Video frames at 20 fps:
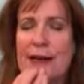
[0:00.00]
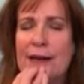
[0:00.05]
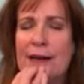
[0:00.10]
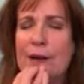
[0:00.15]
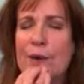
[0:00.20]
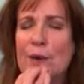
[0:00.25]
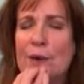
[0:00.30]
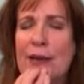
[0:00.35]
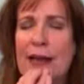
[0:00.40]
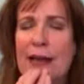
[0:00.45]
I
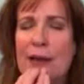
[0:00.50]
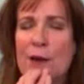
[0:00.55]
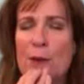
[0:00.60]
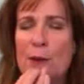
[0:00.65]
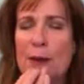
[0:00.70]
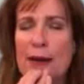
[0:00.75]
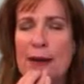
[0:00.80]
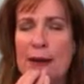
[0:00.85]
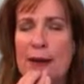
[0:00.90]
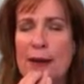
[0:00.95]
don't like you
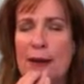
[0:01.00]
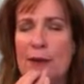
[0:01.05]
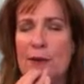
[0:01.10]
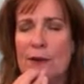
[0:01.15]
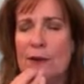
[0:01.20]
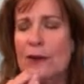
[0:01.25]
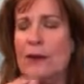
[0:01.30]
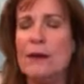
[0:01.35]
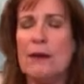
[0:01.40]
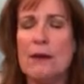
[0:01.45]
right
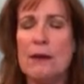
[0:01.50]
now.